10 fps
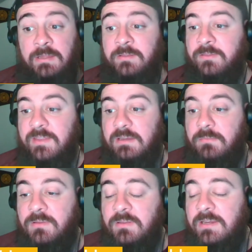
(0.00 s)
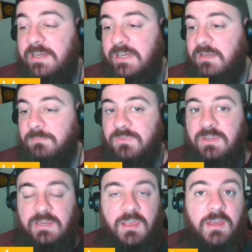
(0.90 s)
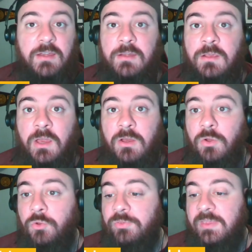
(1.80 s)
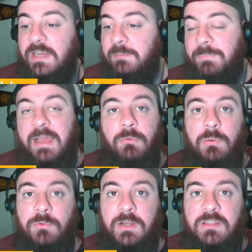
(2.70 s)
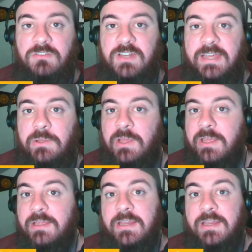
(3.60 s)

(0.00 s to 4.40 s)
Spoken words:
the cut and go, the power running style.